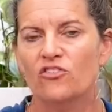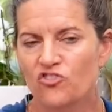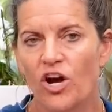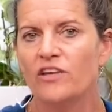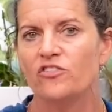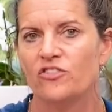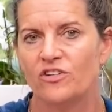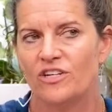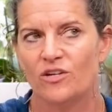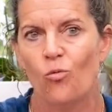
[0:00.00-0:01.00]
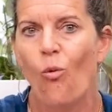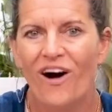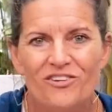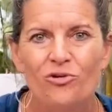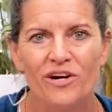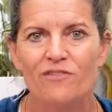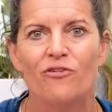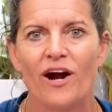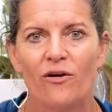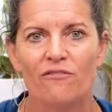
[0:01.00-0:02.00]
just in one
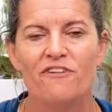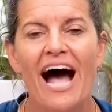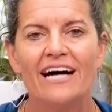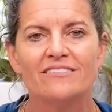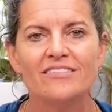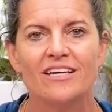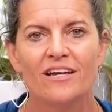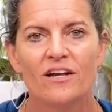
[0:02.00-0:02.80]
24 hour fast.